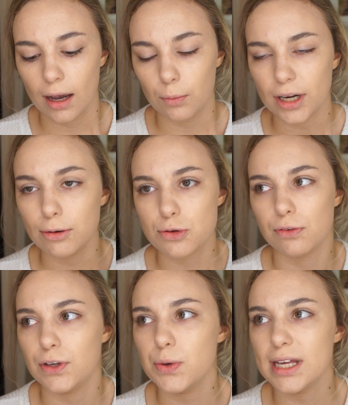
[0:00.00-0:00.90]
When I was
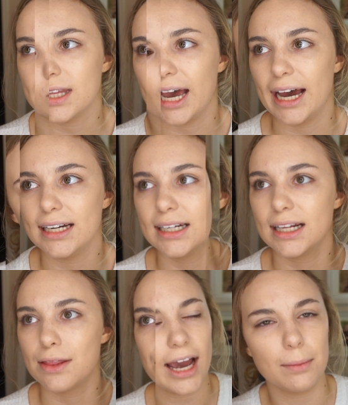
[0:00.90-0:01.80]
reviewing that, I
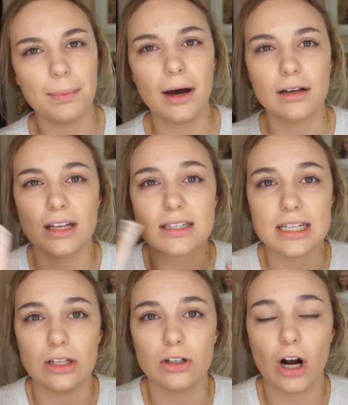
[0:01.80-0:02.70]
already had
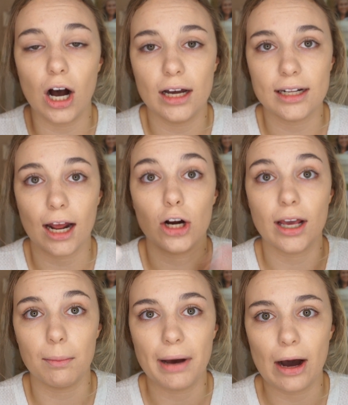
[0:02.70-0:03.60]
concealer on and I already
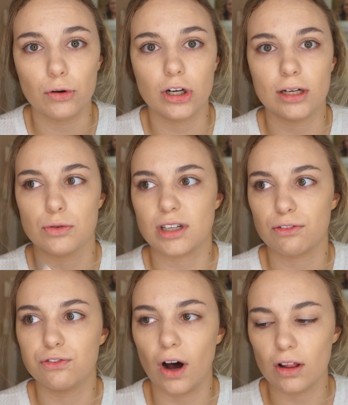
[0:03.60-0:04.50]
had powder and it was like
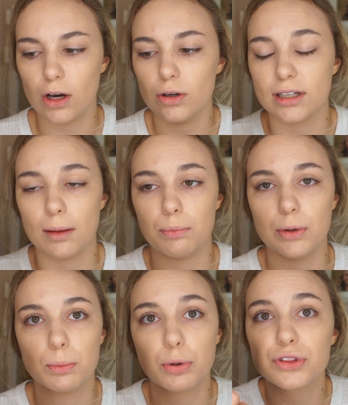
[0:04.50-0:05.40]
fallout, and I
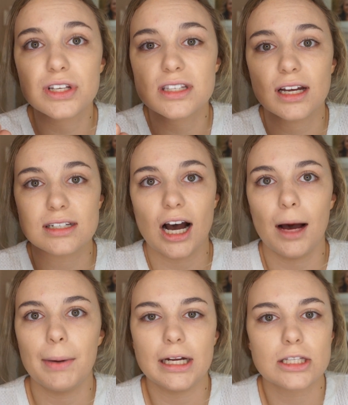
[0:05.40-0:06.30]
put this on
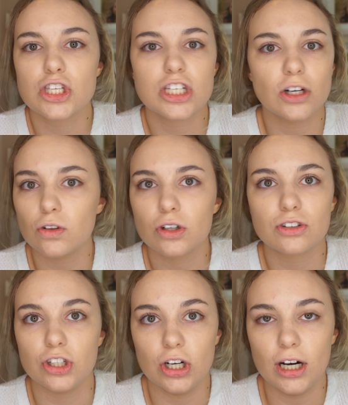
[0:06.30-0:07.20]
top and it still
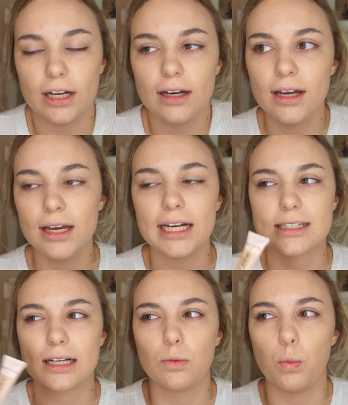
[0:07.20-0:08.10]
looked good.
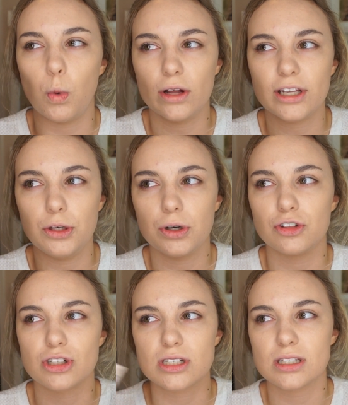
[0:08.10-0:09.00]
It's like one that you
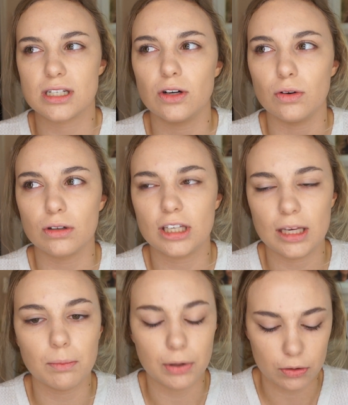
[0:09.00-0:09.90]
can just still
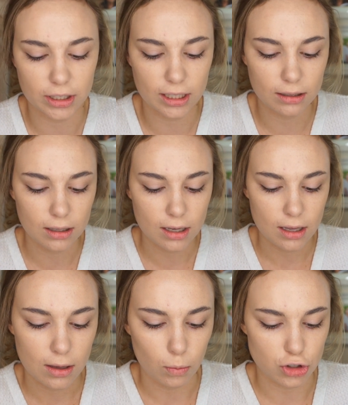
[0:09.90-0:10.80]
keep building,
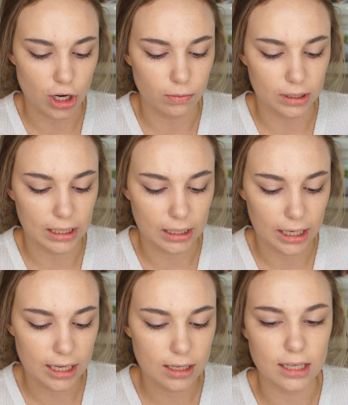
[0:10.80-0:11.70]
which I really
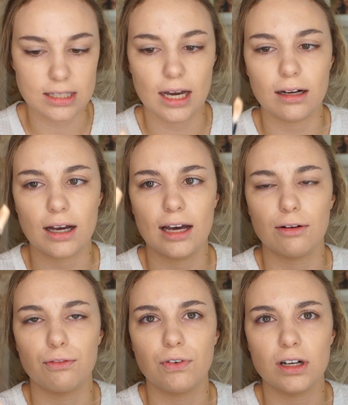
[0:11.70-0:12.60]
like. It's got a kind
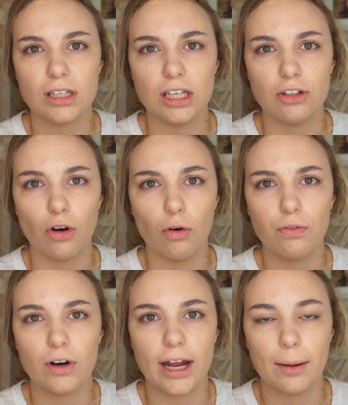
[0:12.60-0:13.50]
of funky doe
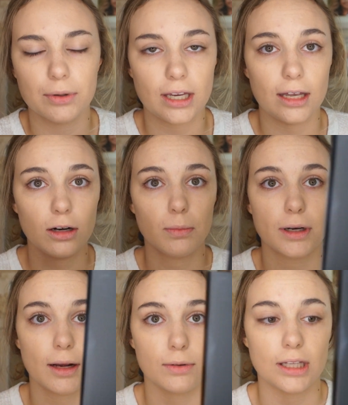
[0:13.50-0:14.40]
foot applicator,
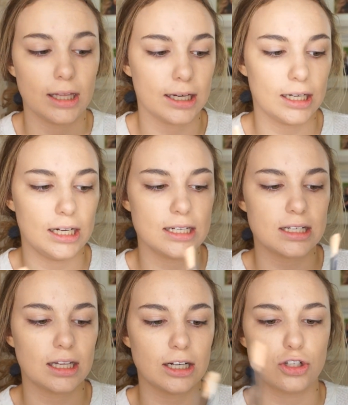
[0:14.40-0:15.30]
but I really like it. It is
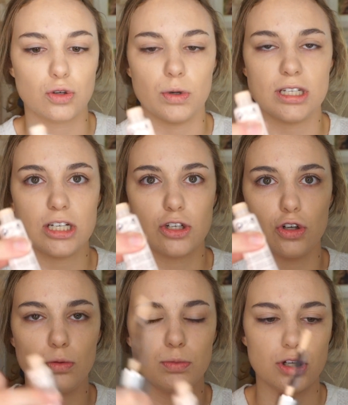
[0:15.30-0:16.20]
in like a squeezy
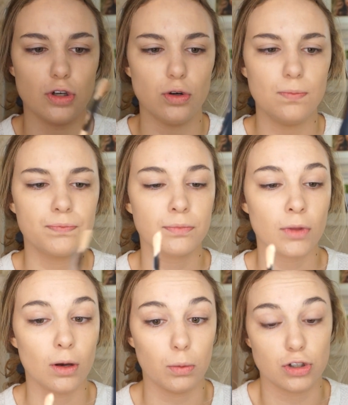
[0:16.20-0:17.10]
tube too,
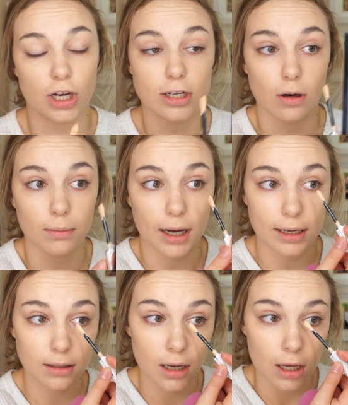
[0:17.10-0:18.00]
which I don't
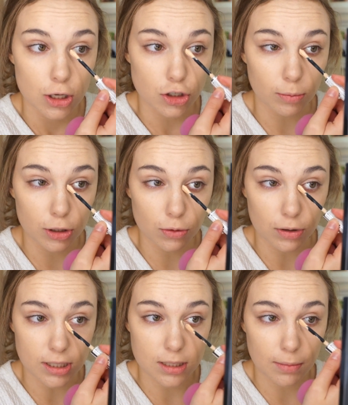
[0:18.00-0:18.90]
mind. So I'm gonna do
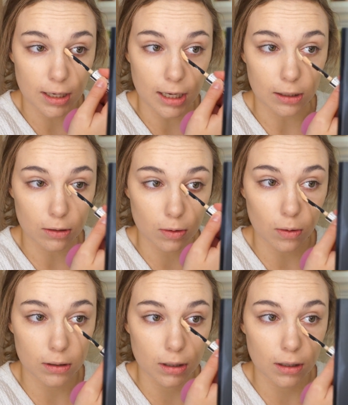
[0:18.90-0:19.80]
this in my inner
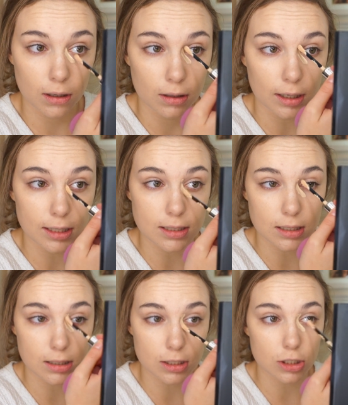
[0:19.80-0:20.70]
corner, and
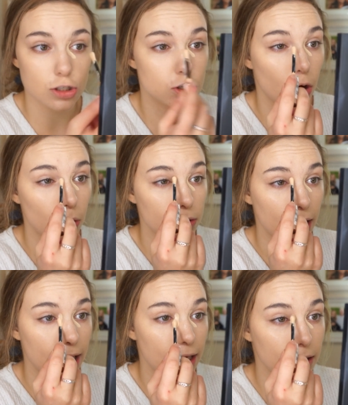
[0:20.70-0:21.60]
since it's so
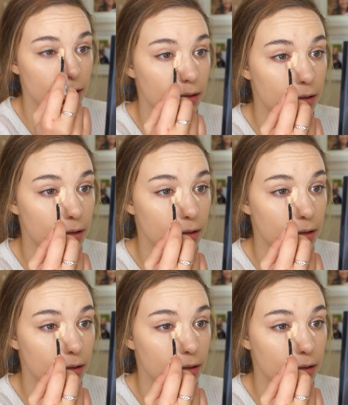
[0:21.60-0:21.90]
light,